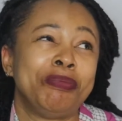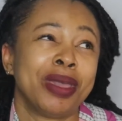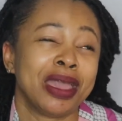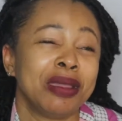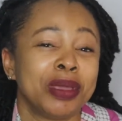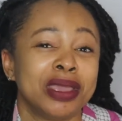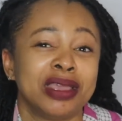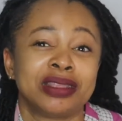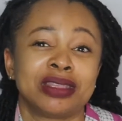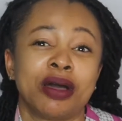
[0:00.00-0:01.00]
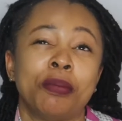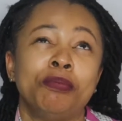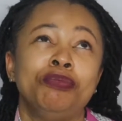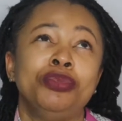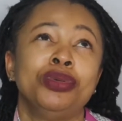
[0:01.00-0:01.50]
baby is a
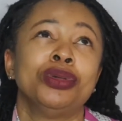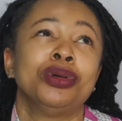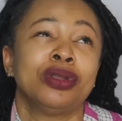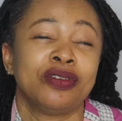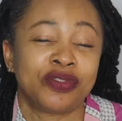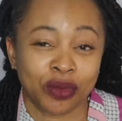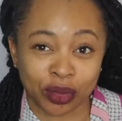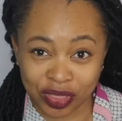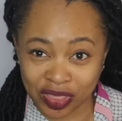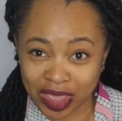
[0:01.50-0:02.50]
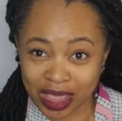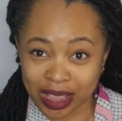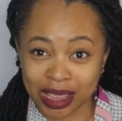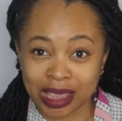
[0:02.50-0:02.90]
beautiful thing.